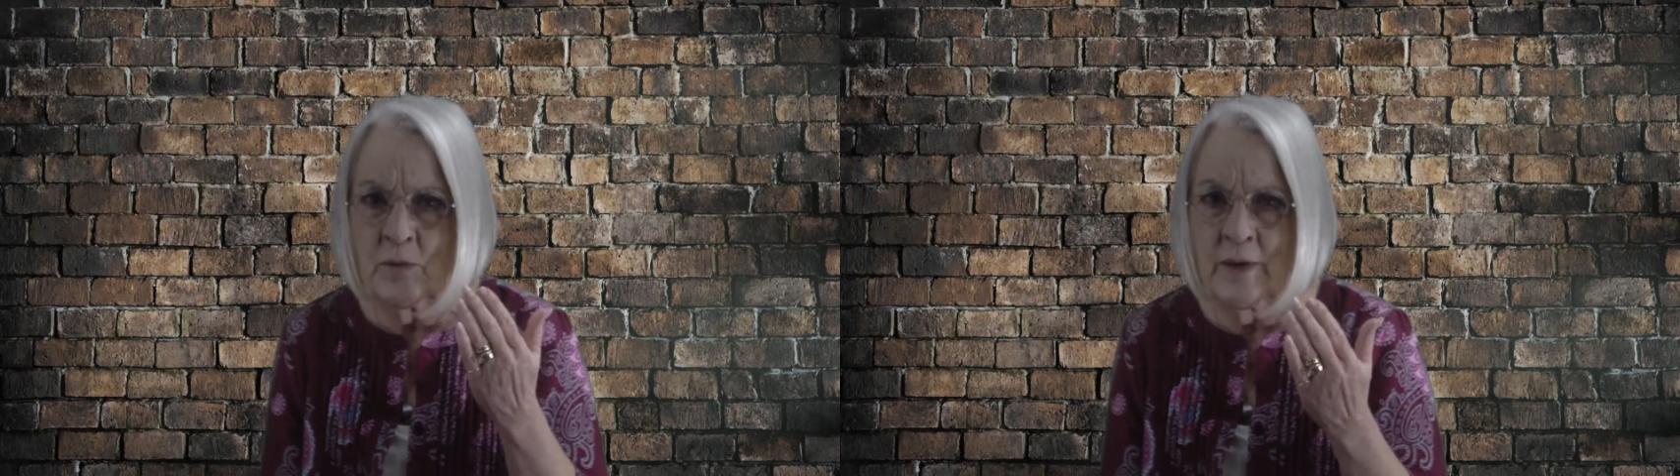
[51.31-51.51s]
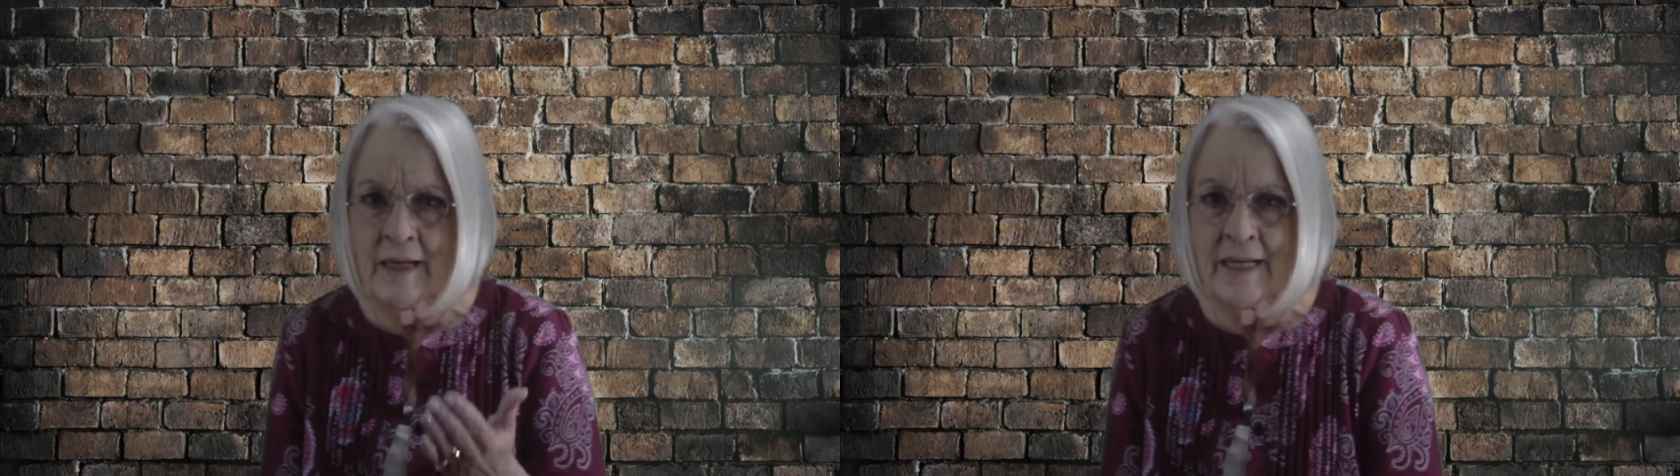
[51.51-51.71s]

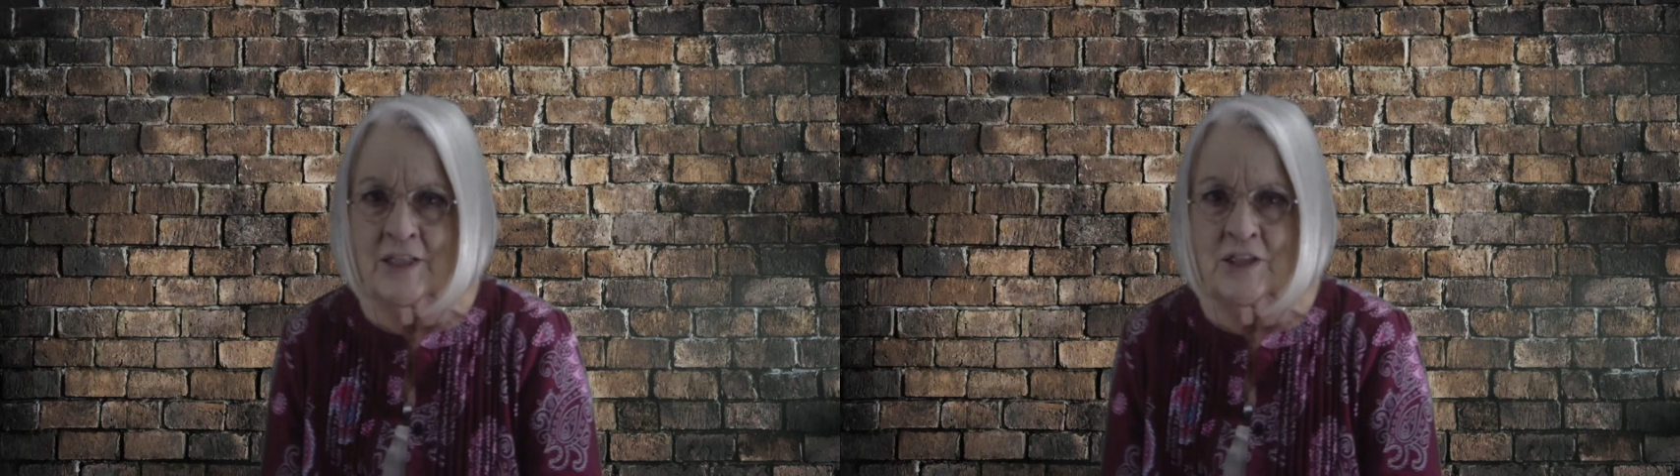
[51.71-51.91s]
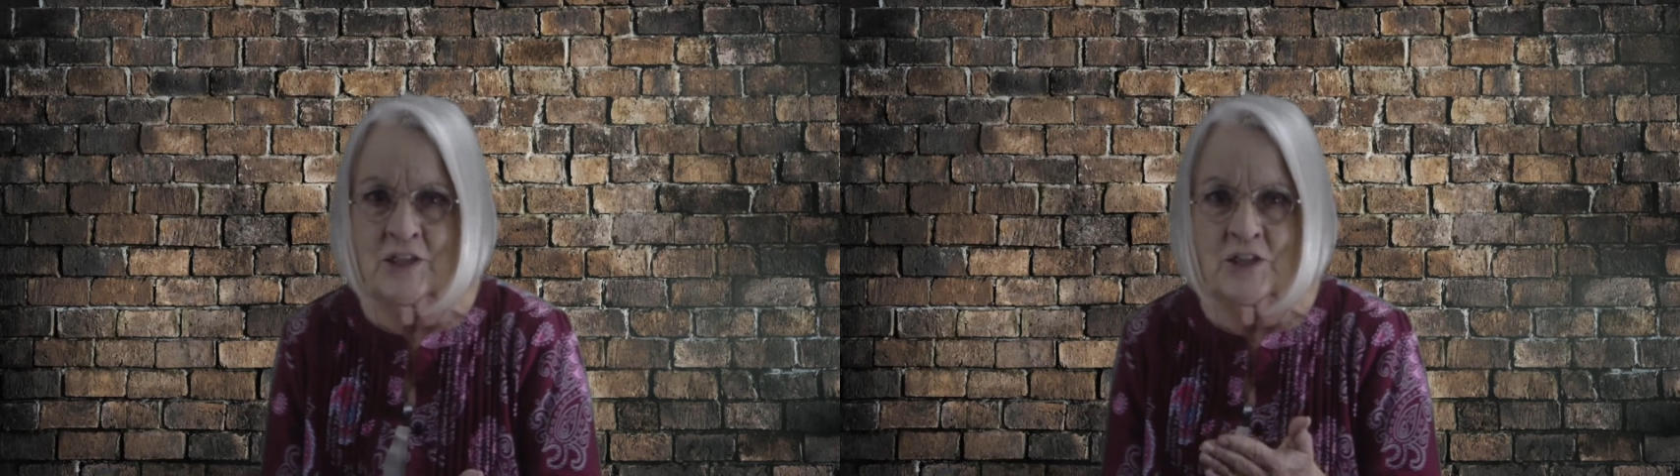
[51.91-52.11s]

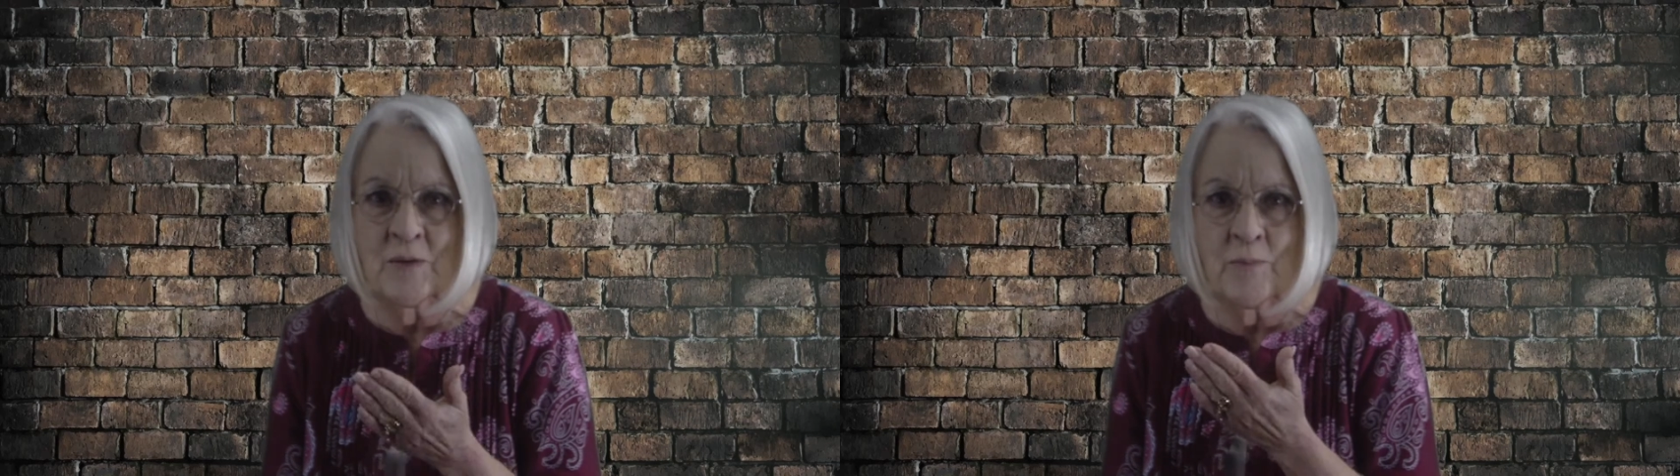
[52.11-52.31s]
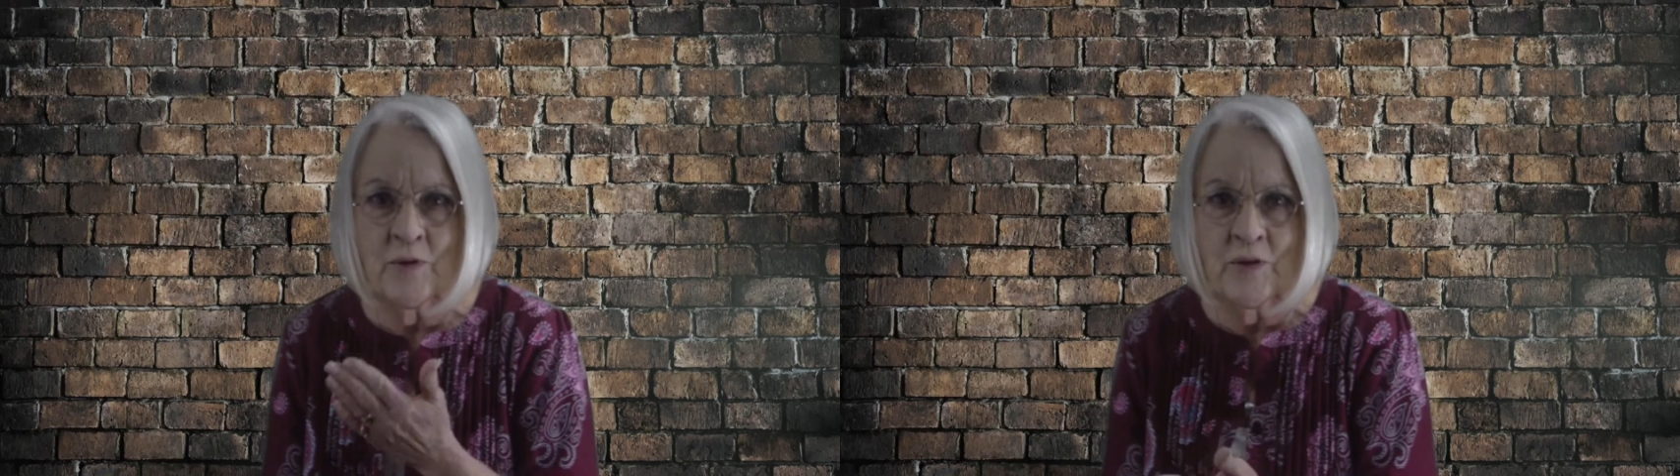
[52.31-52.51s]

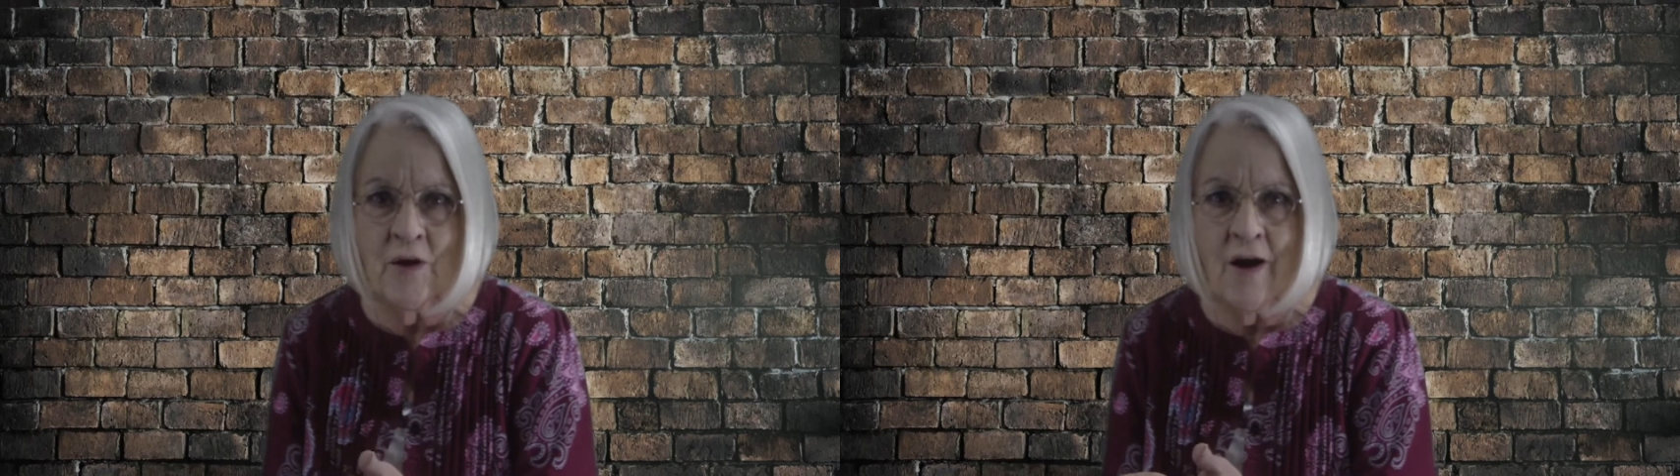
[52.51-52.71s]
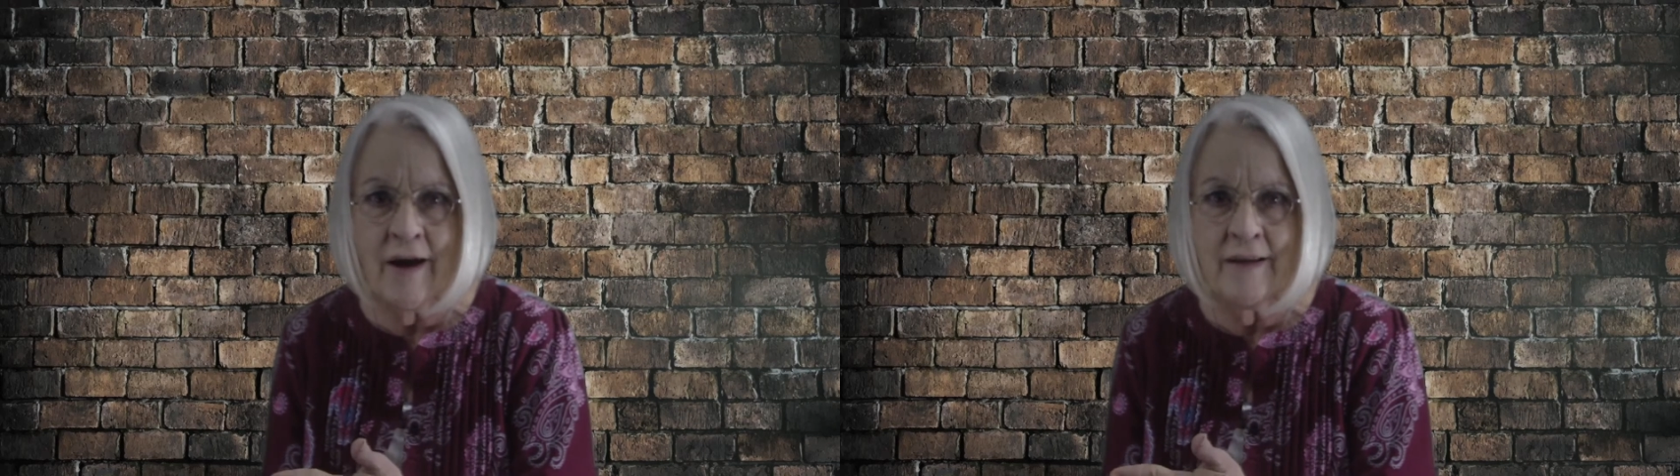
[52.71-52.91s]
relationship with
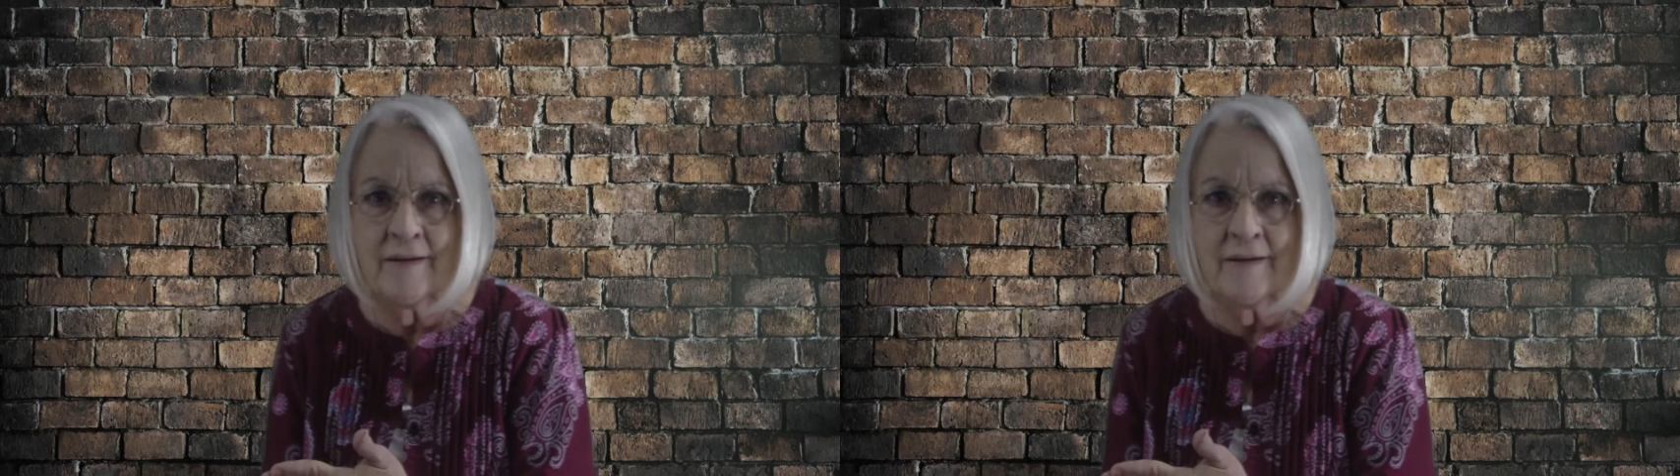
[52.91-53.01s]
God.